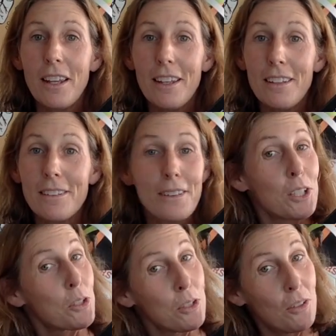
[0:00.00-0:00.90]
is the
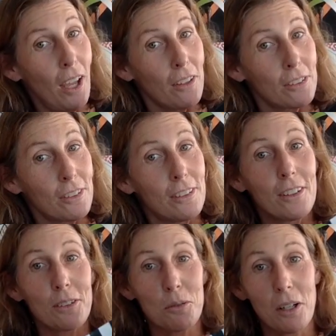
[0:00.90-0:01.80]
true test.
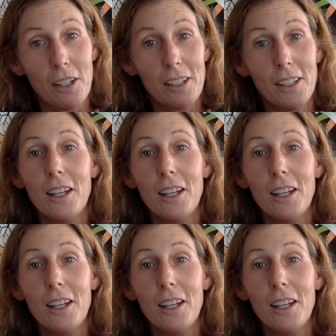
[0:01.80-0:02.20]
Does it work?